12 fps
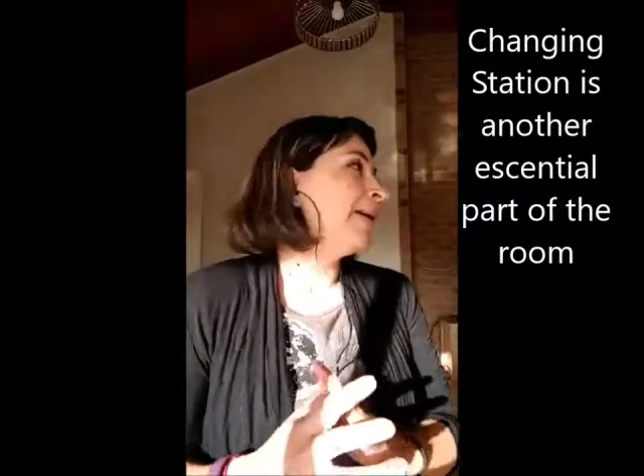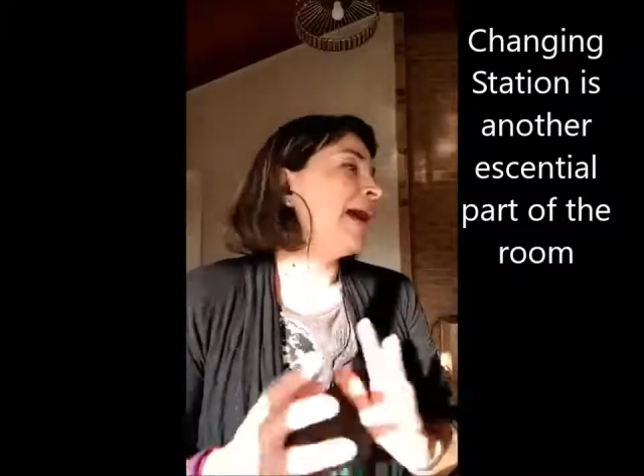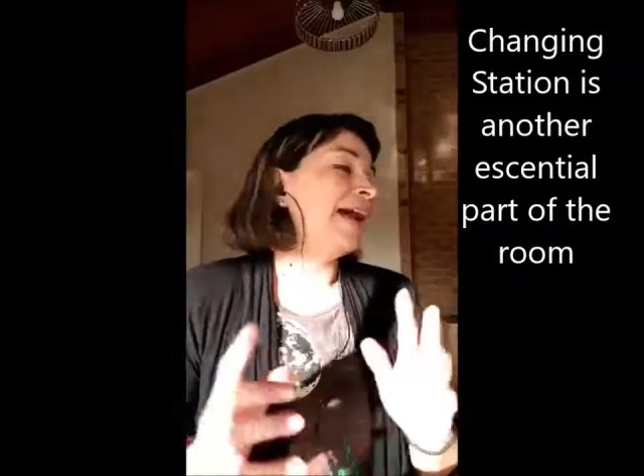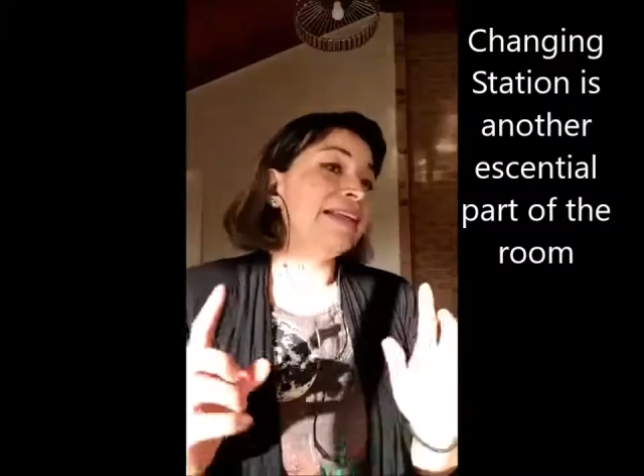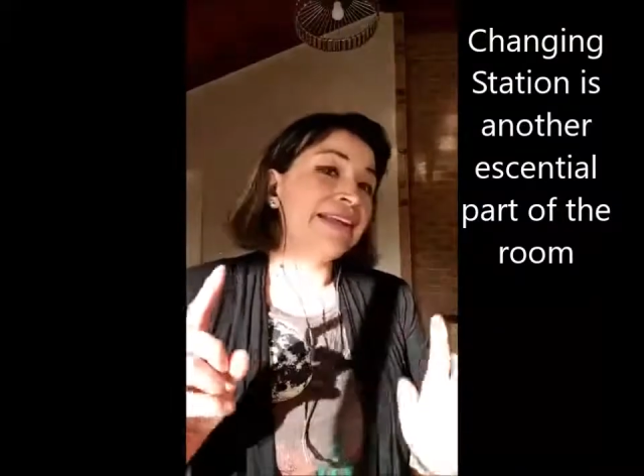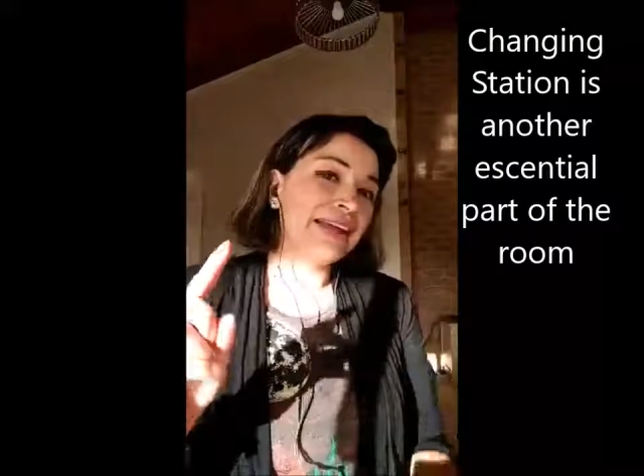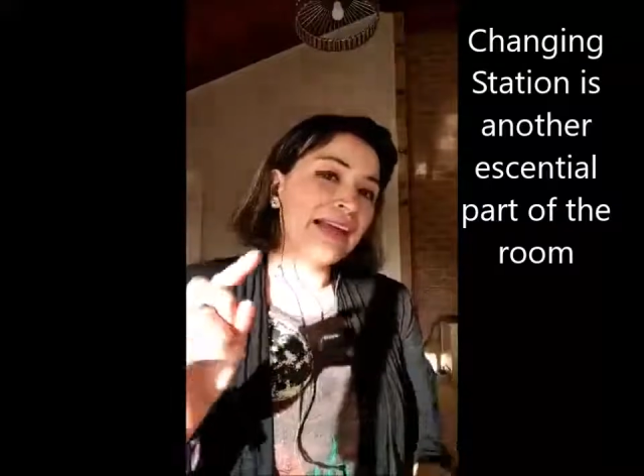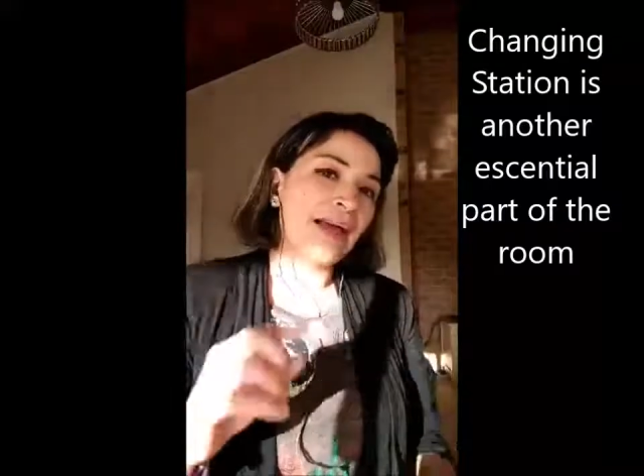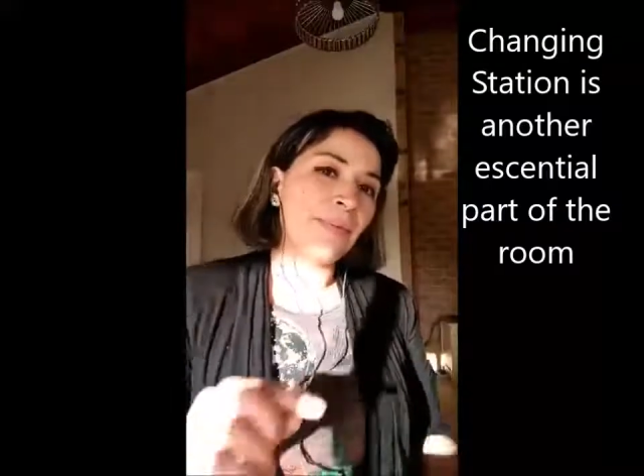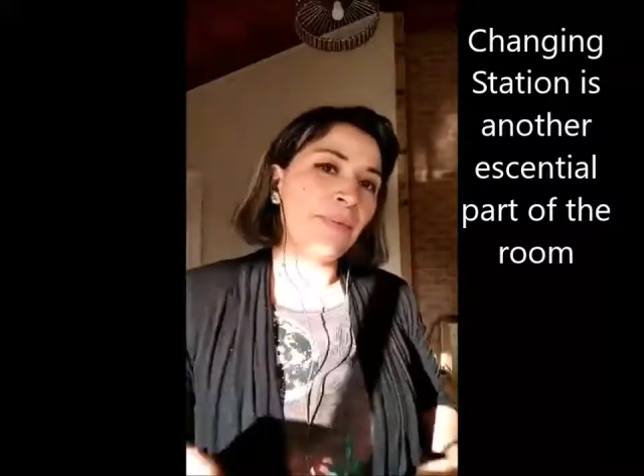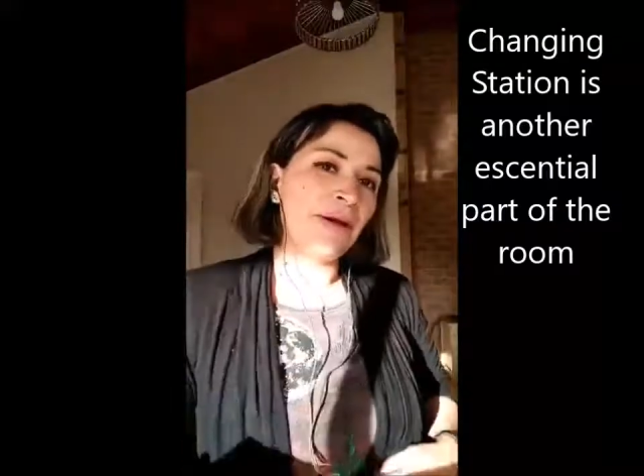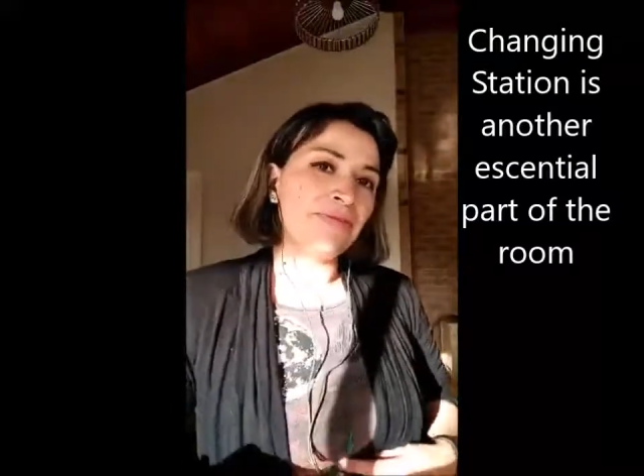I didn't
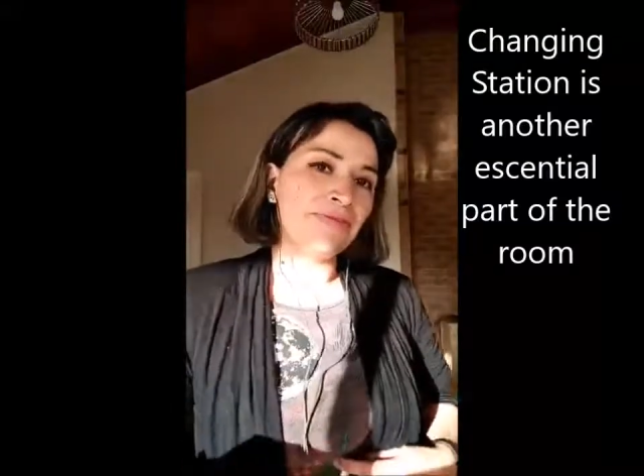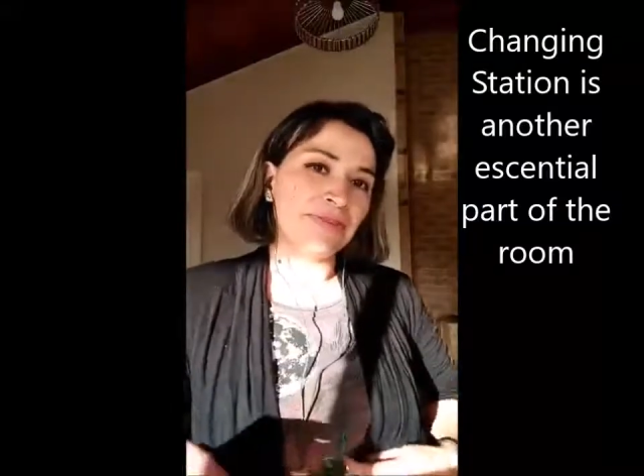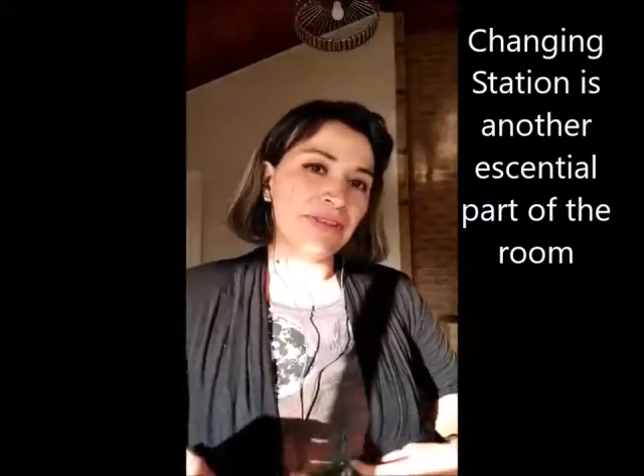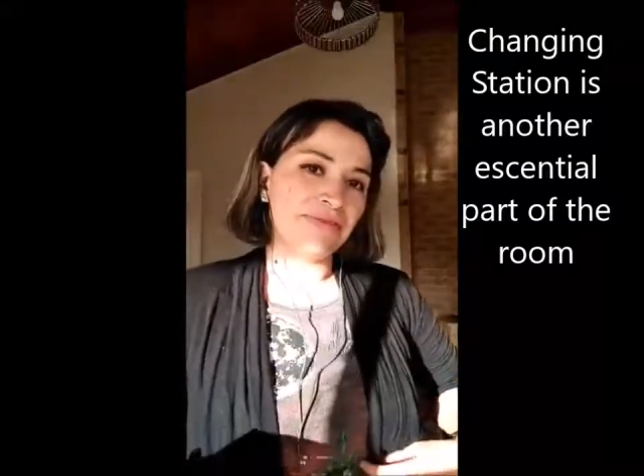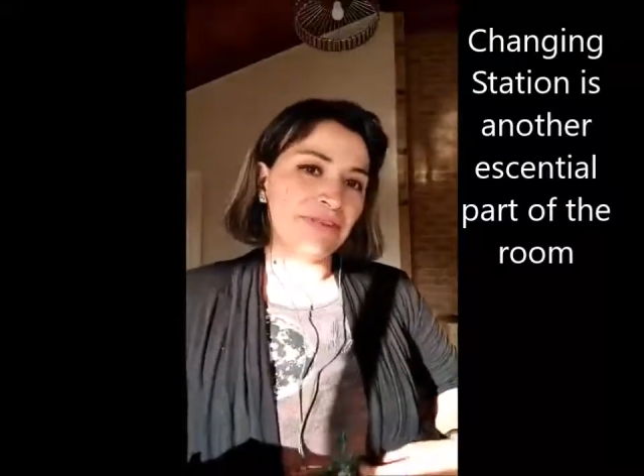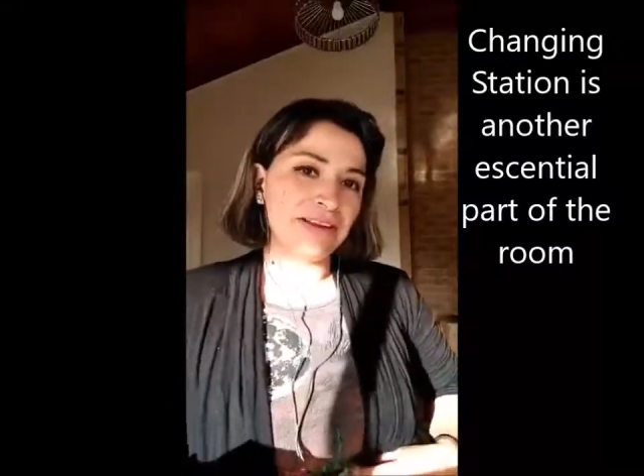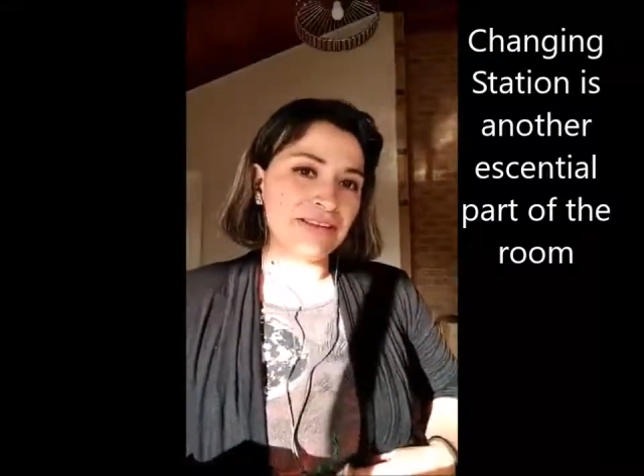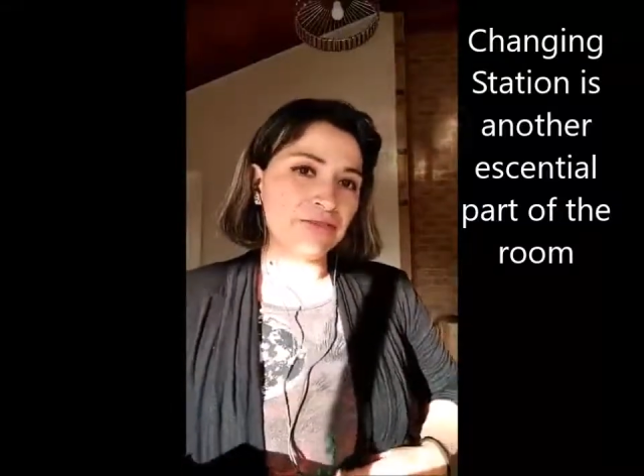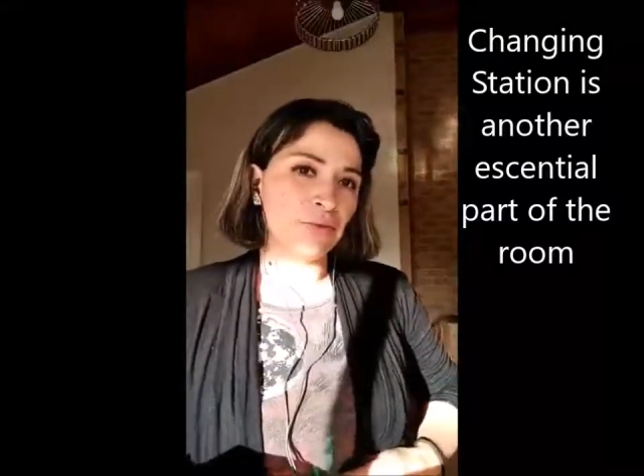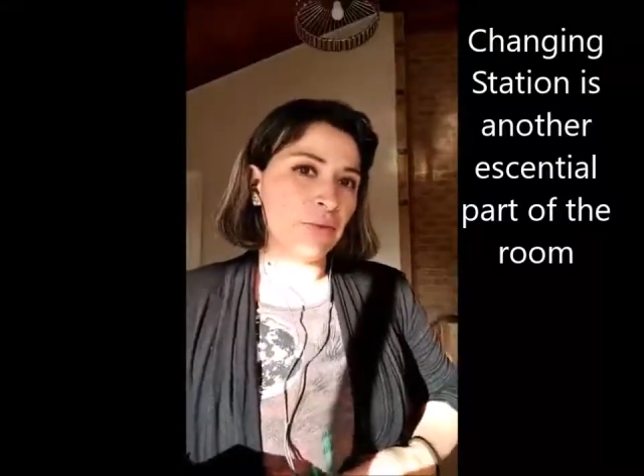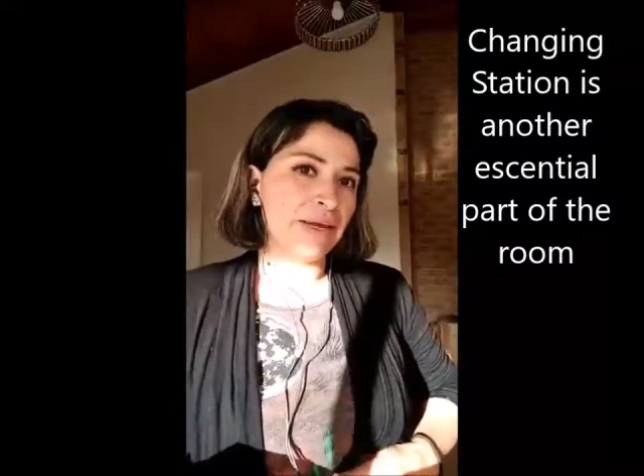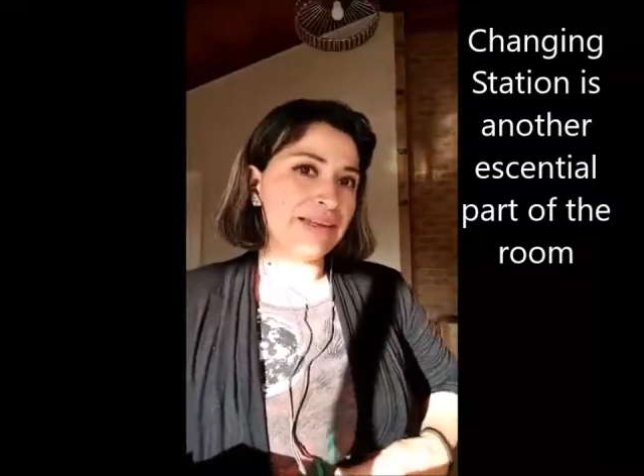have one for the first 2
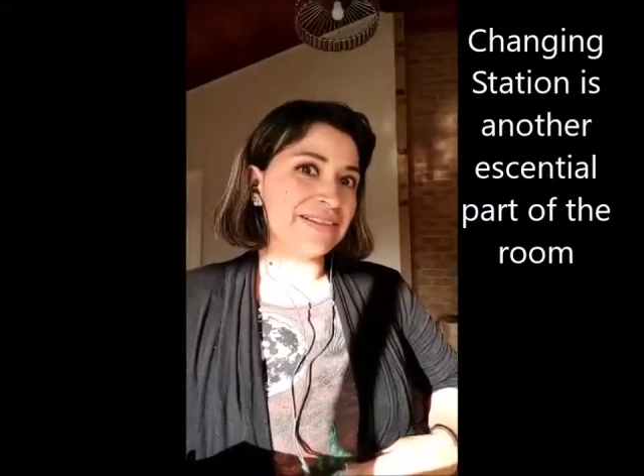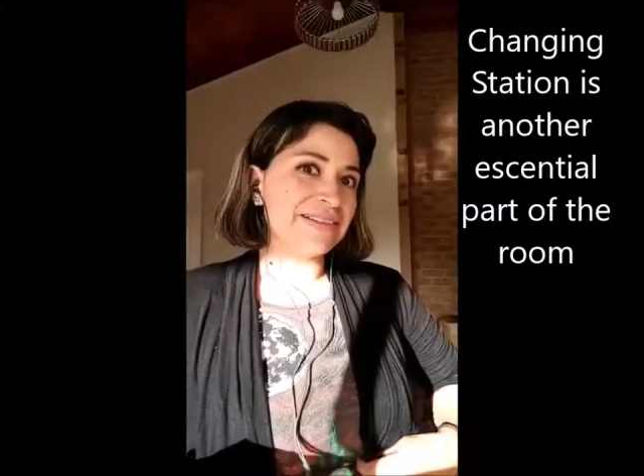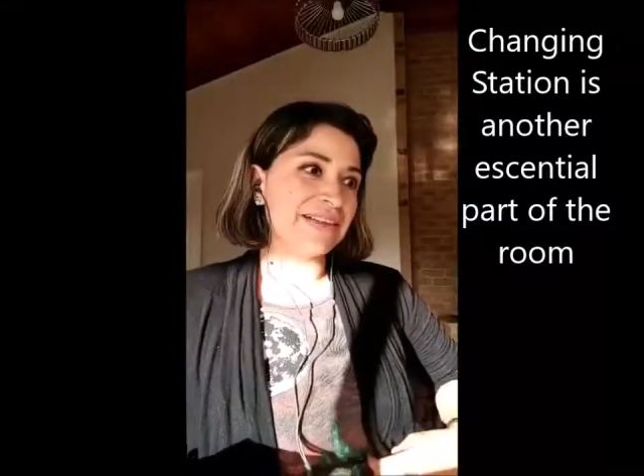weeks,